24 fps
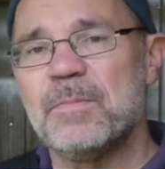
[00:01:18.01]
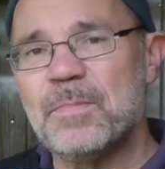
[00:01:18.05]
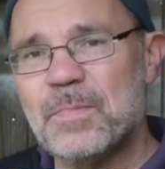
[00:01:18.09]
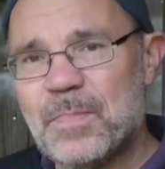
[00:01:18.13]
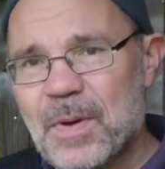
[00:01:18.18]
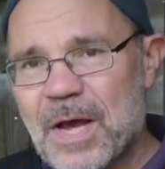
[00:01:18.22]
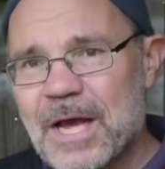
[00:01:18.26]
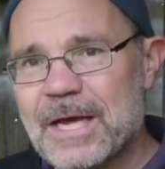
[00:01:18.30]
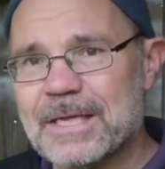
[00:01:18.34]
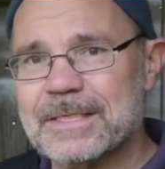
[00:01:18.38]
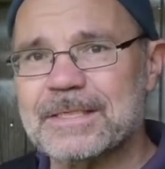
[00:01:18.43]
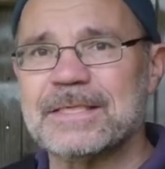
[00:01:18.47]

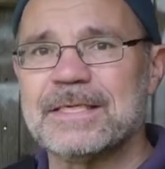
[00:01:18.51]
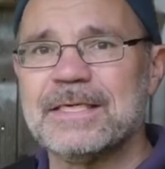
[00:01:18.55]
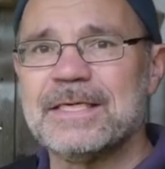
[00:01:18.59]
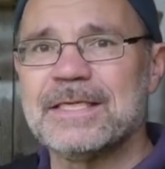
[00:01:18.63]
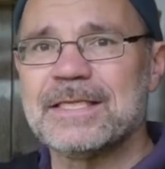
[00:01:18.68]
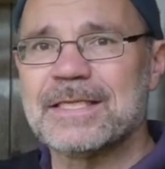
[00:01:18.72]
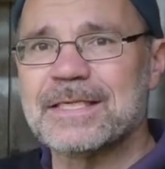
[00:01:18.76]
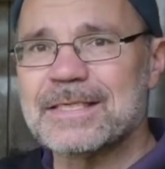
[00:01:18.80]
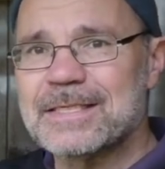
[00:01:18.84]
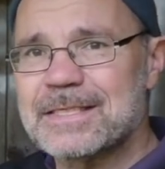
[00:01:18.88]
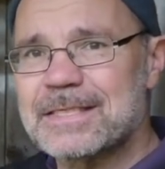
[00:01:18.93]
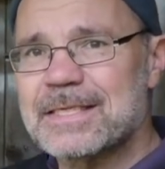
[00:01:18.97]
But
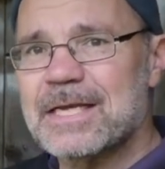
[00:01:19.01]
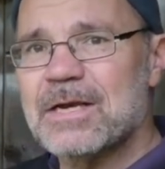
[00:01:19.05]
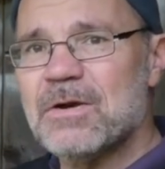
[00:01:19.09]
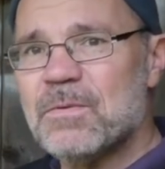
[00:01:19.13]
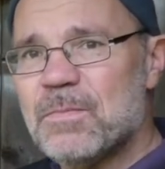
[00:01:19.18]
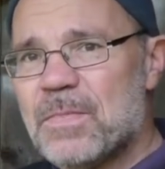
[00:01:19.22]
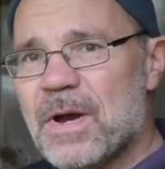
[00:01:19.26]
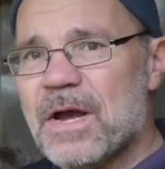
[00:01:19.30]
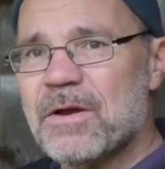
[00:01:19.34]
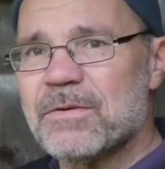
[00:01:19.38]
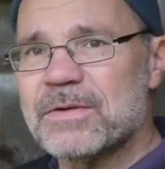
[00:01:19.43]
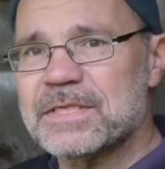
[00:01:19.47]
the steel
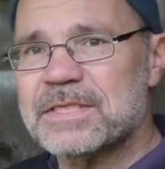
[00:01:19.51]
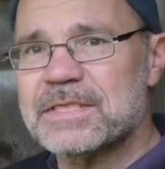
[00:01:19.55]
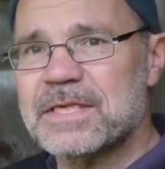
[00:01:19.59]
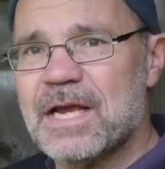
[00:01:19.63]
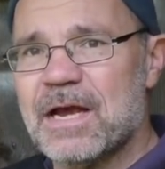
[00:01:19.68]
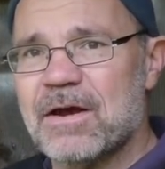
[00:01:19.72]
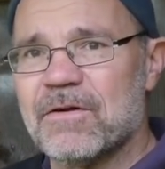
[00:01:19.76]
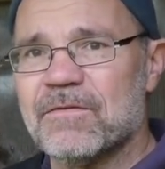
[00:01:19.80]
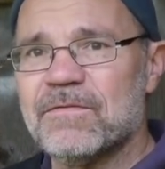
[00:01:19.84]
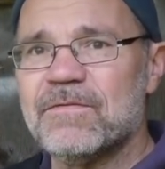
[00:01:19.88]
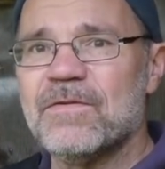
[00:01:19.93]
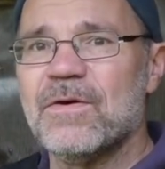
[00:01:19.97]
bow
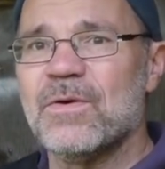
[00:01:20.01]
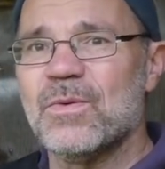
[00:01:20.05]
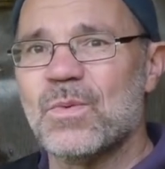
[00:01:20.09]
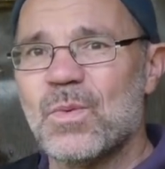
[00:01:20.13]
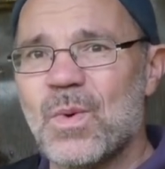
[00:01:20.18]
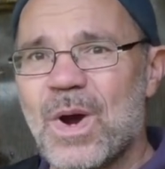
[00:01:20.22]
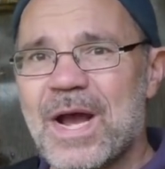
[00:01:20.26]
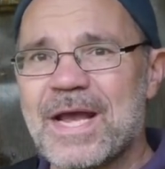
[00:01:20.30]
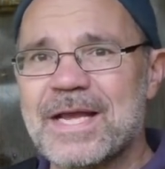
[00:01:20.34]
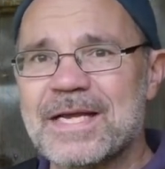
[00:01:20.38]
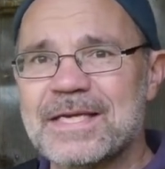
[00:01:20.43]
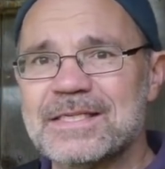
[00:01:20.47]
itself
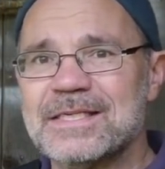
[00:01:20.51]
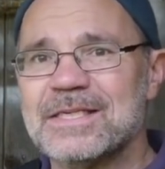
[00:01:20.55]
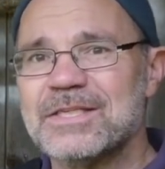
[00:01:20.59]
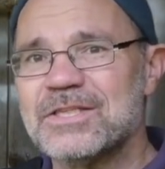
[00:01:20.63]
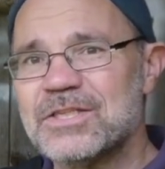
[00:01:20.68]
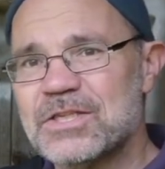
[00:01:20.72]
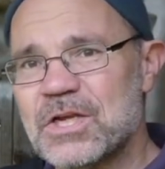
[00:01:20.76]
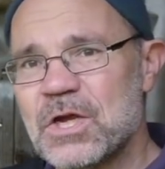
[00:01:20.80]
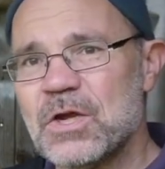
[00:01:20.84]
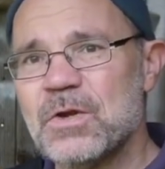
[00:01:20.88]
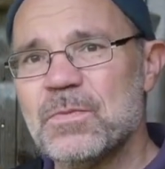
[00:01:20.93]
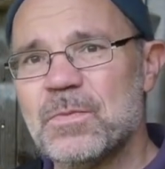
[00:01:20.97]
weighs
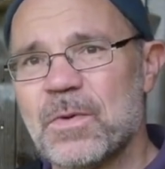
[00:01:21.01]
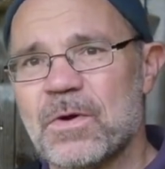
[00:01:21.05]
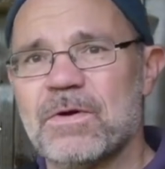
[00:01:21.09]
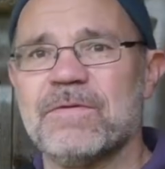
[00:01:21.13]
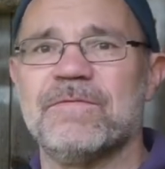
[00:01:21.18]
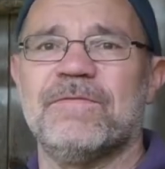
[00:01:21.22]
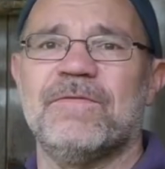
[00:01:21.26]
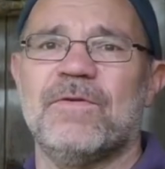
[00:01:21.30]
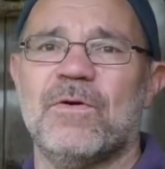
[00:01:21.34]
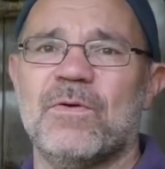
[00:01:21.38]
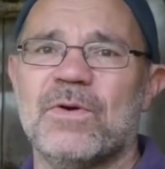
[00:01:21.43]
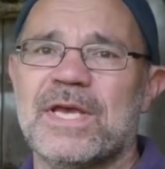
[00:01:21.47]

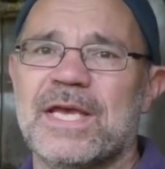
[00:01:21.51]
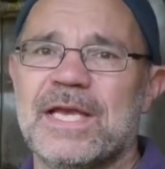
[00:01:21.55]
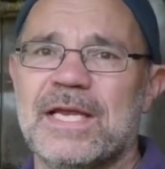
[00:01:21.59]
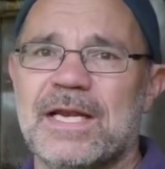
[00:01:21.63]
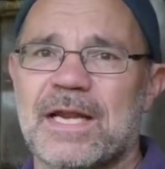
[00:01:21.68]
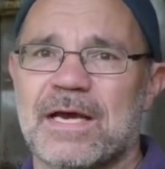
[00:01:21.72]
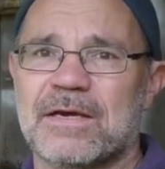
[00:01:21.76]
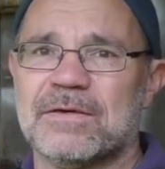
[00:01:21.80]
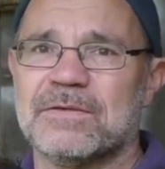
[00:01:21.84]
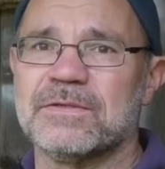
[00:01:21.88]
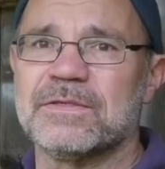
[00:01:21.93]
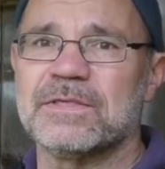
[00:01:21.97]
2.4
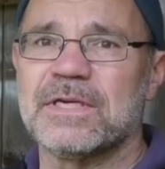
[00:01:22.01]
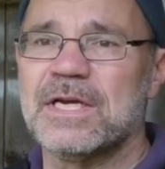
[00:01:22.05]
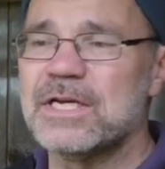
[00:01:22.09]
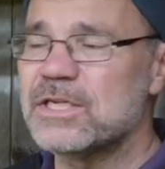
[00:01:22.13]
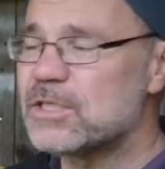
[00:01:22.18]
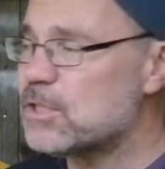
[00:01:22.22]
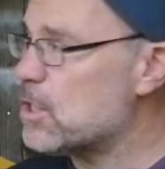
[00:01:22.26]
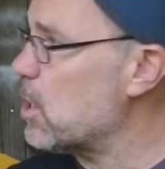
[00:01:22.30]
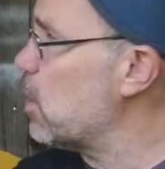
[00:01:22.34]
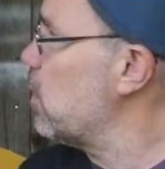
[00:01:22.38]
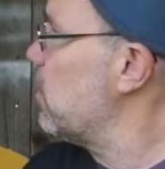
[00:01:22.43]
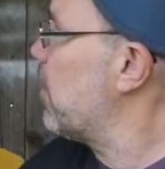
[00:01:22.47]
kilos.
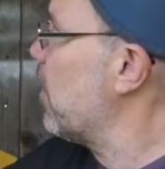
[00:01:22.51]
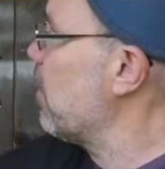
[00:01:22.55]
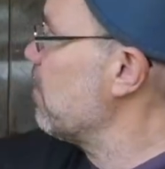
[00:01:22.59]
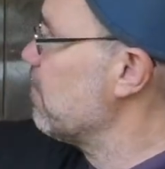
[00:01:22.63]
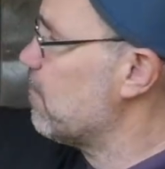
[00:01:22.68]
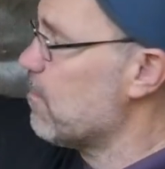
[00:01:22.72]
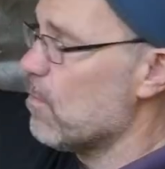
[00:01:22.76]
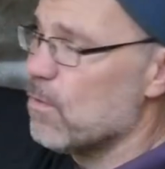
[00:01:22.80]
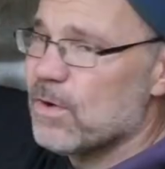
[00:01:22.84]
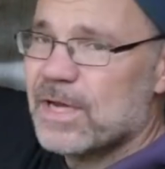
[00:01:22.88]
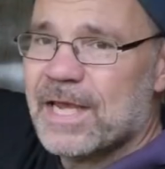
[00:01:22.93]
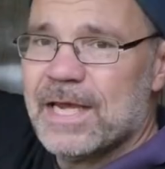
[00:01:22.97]

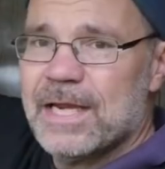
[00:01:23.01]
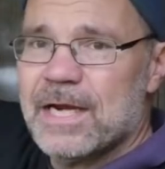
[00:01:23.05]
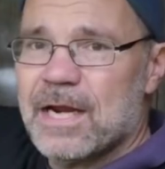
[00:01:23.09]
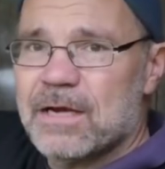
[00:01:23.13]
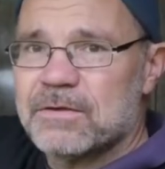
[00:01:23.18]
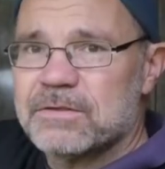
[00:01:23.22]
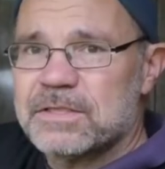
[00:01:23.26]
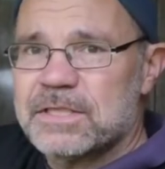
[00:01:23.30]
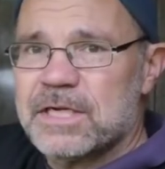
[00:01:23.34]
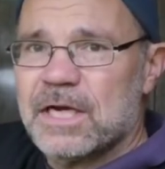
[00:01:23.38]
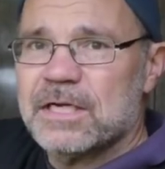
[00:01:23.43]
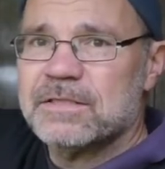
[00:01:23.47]
2.4
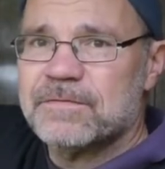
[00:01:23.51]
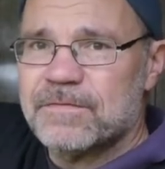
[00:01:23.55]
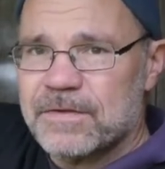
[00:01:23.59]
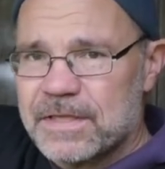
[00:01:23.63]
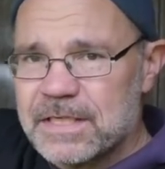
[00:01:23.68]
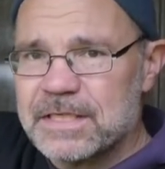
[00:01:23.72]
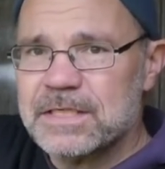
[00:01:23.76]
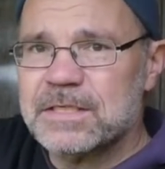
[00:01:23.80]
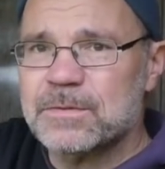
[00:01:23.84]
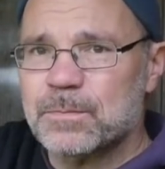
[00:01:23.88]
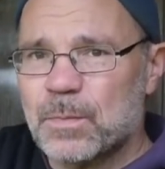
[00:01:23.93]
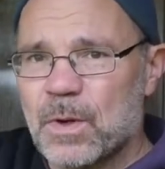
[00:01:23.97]
kilos just for
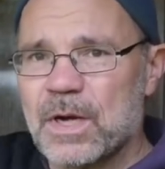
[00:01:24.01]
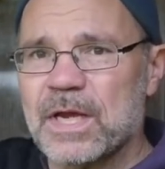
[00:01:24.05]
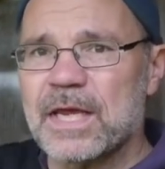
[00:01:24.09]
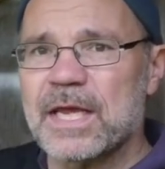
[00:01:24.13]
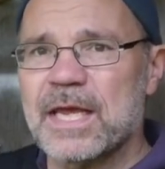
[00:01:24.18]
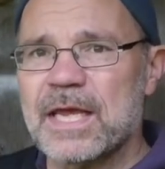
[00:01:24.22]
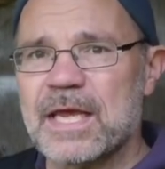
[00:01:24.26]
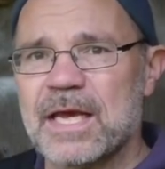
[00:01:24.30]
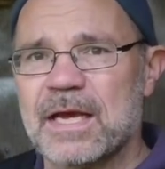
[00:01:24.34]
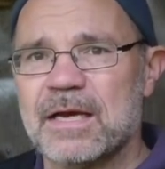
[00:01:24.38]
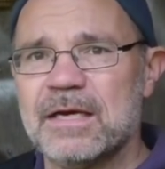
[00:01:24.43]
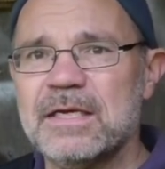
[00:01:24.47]
this spring
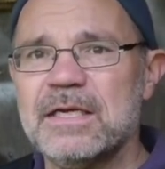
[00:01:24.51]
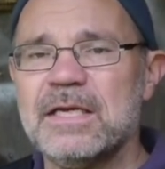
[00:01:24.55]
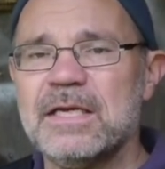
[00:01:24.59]
here.